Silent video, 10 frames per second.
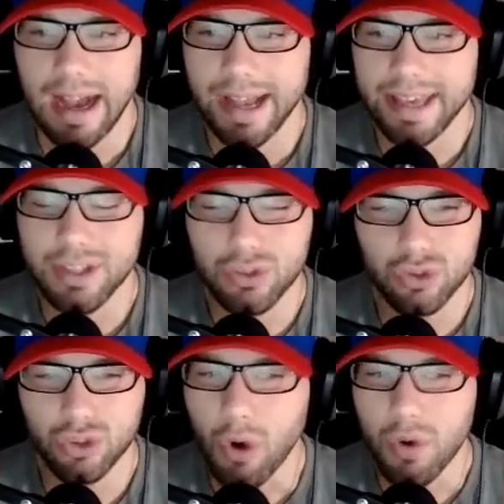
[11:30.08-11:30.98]
He's
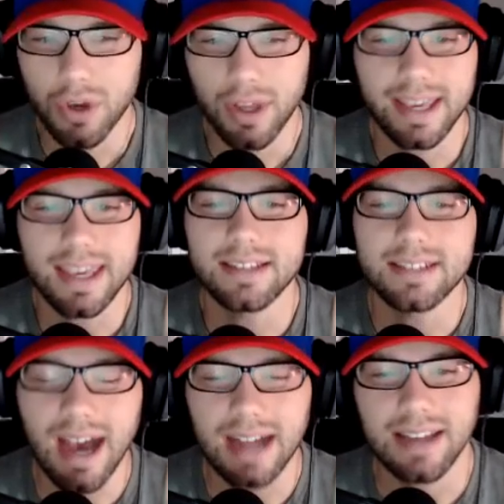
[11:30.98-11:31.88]
so good. Like, he's
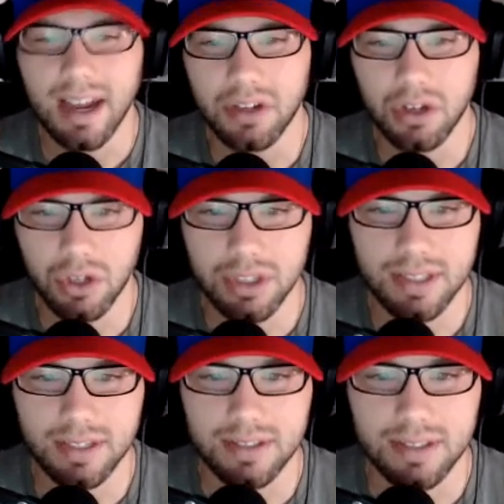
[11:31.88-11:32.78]
not Tyler
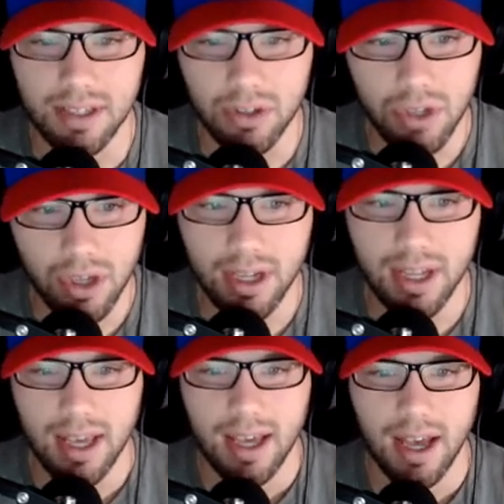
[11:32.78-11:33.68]
Goodson skill good.
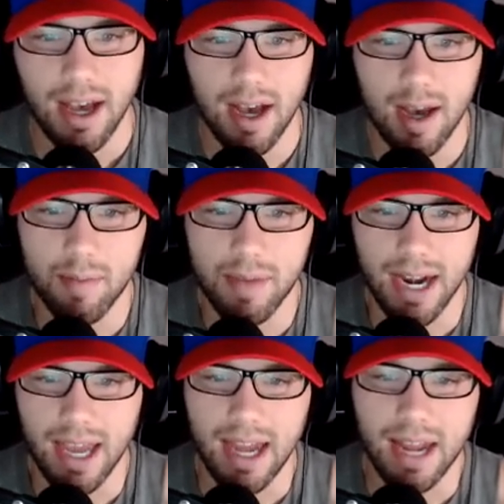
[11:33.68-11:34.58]
And
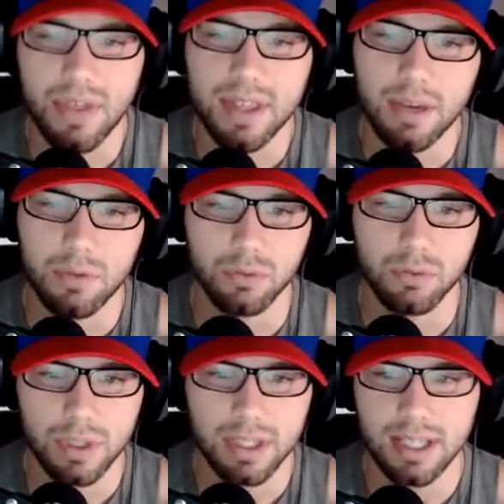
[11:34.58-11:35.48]
I think that was
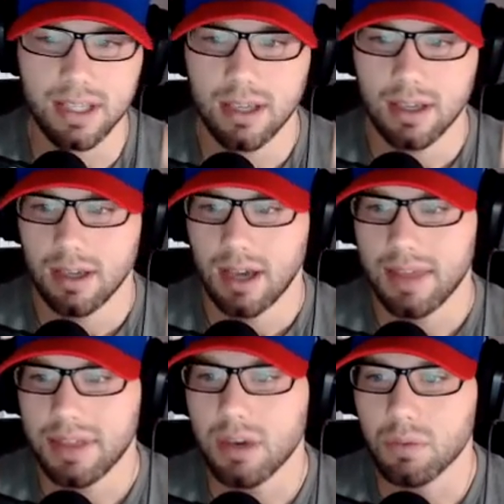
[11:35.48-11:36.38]
really, I
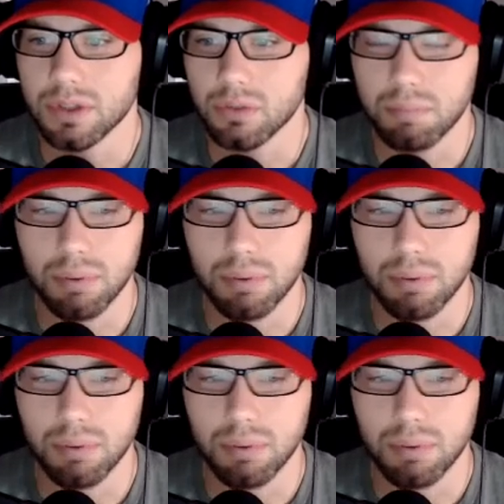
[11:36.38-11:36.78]
think it was,